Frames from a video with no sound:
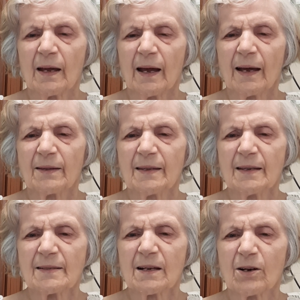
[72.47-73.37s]
And
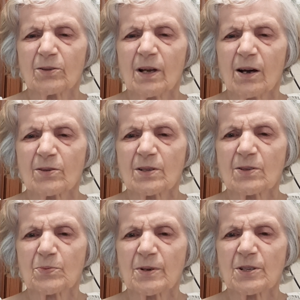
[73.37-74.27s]
these
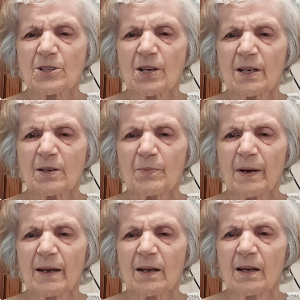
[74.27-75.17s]
outhouses were shared
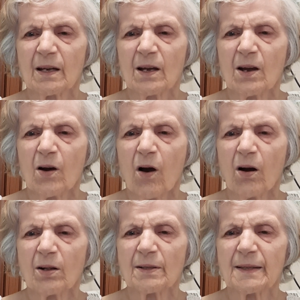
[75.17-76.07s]
by
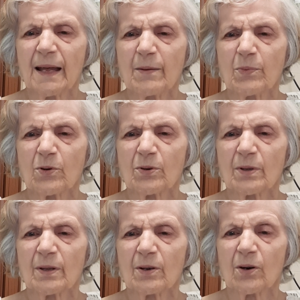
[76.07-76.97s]
all
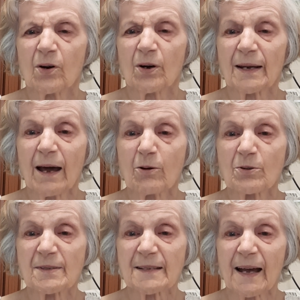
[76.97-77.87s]
neighborhood on our
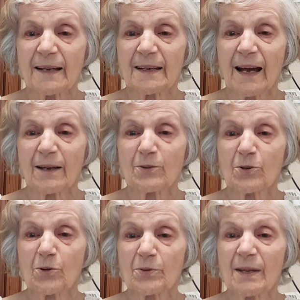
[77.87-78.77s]
side. I don't
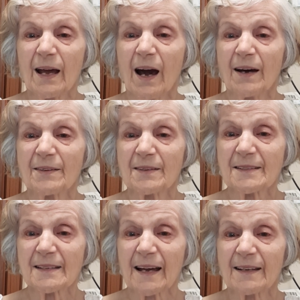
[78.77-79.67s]
know the other
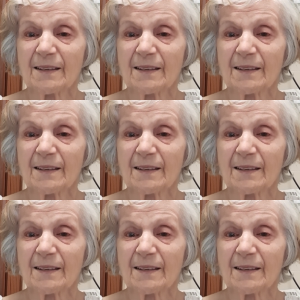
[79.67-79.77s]
side